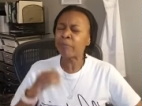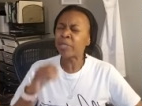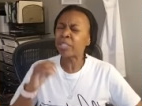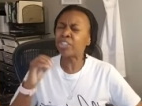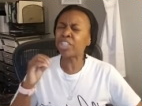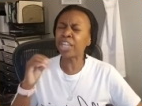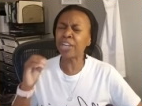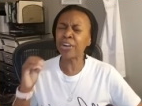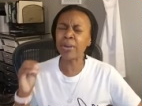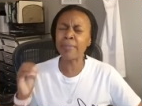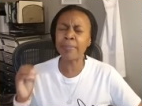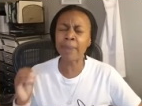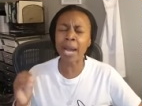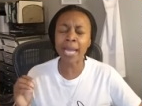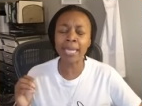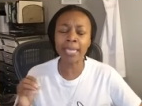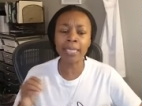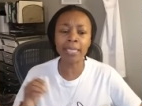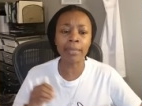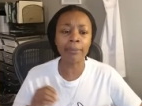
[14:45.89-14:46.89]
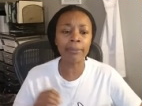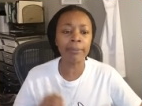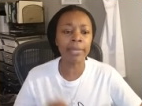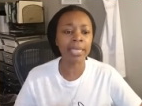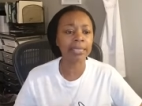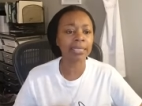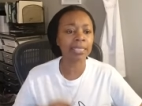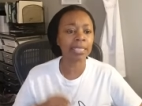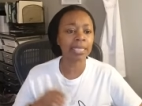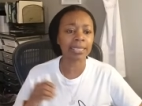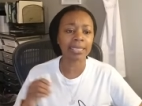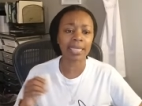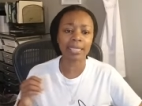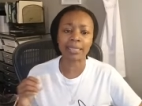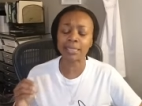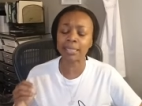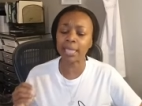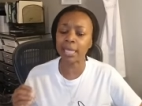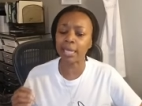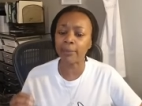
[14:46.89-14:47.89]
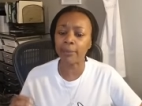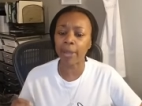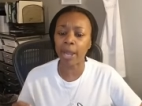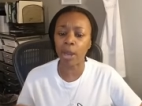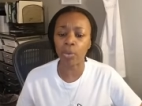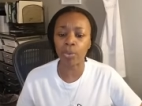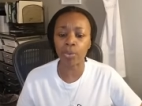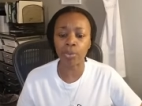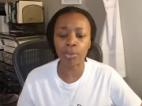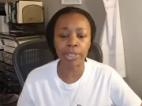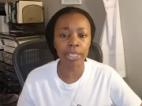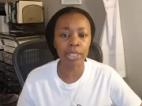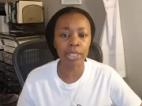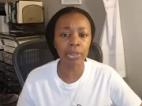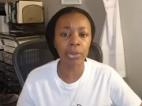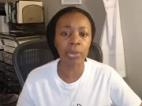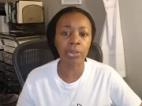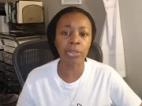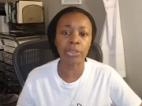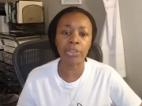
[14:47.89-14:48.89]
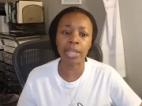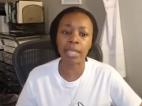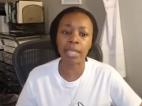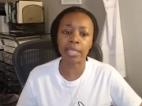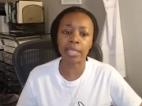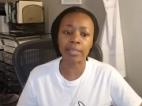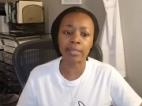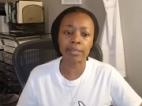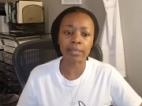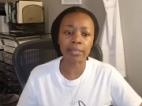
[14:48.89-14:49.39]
Jeremiah lamented, as I said, about real things.